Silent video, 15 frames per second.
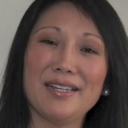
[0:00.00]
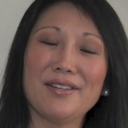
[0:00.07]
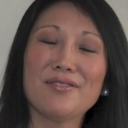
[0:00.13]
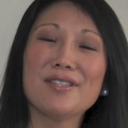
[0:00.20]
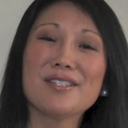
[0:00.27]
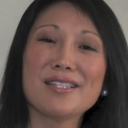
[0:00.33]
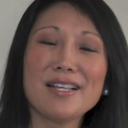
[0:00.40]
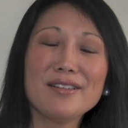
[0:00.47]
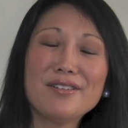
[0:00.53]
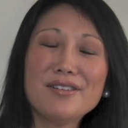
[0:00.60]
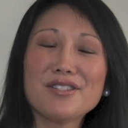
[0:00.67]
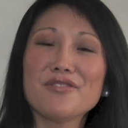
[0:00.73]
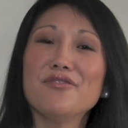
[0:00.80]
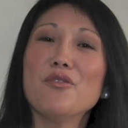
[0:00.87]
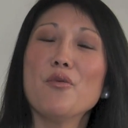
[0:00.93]
If the seller
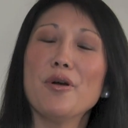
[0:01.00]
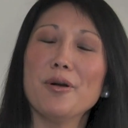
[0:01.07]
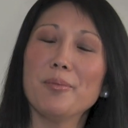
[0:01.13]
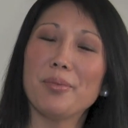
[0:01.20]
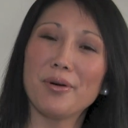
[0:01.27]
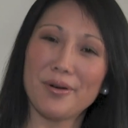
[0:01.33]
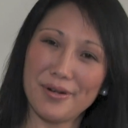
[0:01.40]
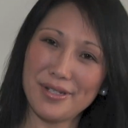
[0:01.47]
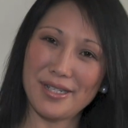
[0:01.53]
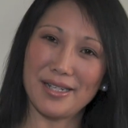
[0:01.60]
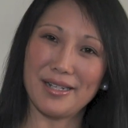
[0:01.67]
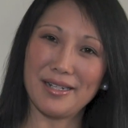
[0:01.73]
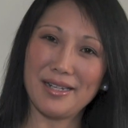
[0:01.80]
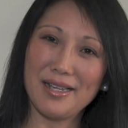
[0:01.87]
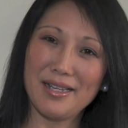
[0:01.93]
is a foreign
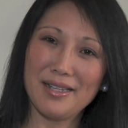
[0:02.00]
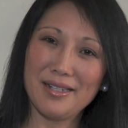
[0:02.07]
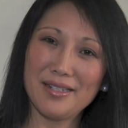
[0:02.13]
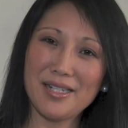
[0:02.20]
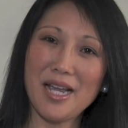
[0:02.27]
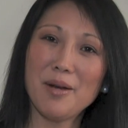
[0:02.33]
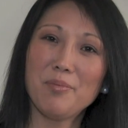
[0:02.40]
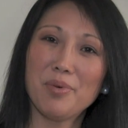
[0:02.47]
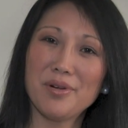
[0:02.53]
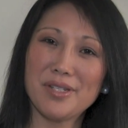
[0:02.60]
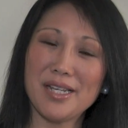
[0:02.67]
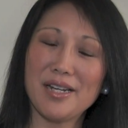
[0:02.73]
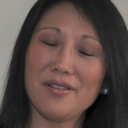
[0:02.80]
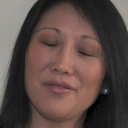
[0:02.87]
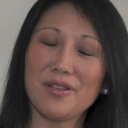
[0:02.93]
person,
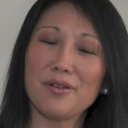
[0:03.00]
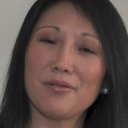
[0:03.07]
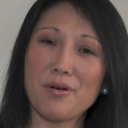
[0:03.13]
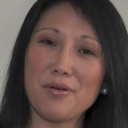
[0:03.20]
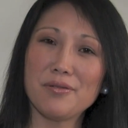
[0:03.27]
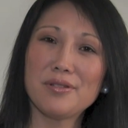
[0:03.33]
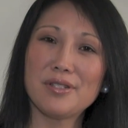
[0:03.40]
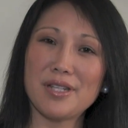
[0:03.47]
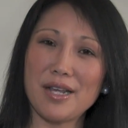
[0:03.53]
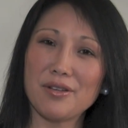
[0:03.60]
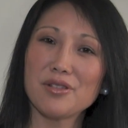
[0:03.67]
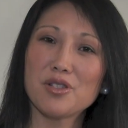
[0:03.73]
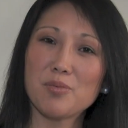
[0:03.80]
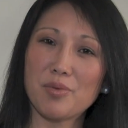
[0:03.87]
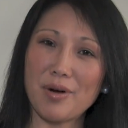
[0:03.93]
10% of the gross
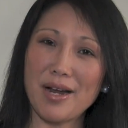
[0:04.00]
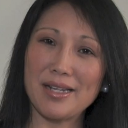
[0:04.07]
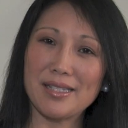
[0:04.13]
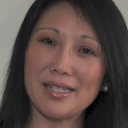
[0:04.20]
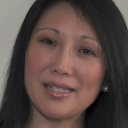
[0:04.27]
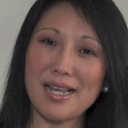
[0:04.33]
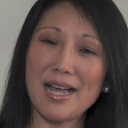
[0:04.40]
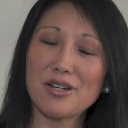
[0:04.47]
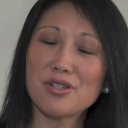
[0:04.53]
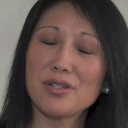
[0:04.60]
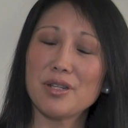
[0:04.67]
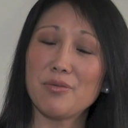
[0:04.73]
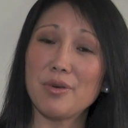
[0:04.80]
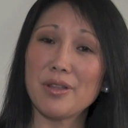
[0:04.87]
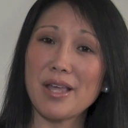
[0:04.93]
sales price is
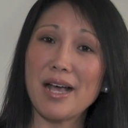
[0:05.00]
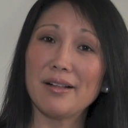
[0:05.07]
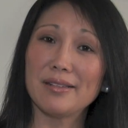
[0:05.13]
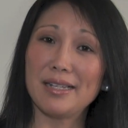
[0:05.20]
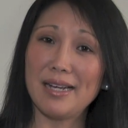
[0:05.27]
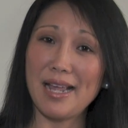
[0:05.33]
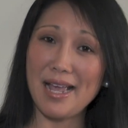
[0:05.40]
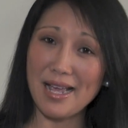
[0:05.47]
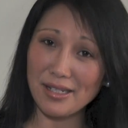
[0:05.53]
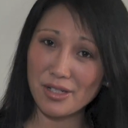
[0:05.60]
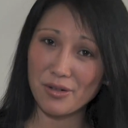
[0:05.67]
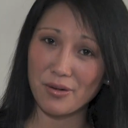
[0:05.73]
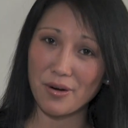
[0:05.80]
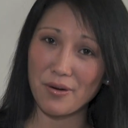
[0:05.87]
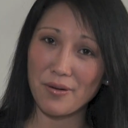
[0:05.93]
actually withheld in
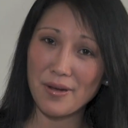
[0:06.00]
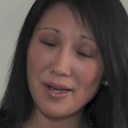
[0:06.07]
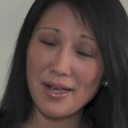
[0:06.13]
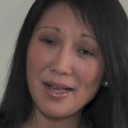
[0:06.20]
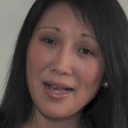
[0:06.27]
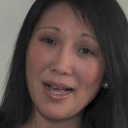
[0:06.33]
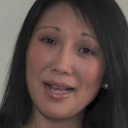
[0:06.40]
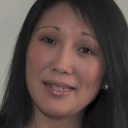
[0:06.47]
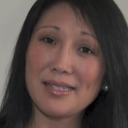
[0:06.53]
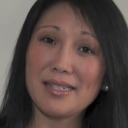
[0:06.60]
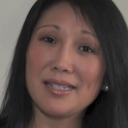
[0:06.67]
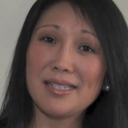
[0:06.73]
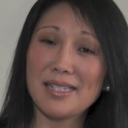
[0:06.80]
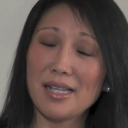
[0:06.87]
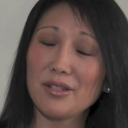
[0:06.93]
escrow as the
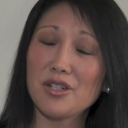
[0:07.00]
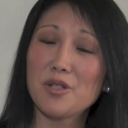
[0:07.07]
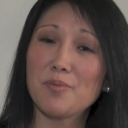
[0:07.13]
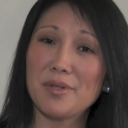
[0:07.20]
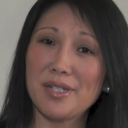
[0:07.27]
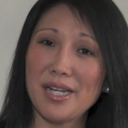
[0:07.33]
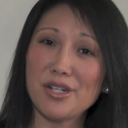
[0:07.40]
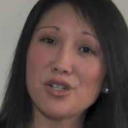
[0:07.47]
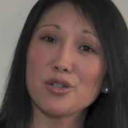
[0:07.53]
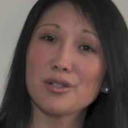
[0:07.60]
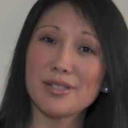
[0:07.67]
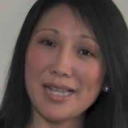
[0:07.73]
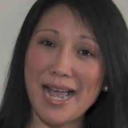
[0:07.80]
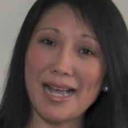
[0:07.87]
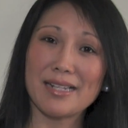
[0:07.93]
seller's potential
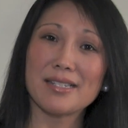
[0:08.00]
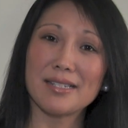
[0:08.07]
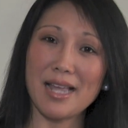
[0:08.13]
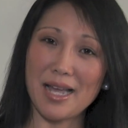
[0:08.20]
tax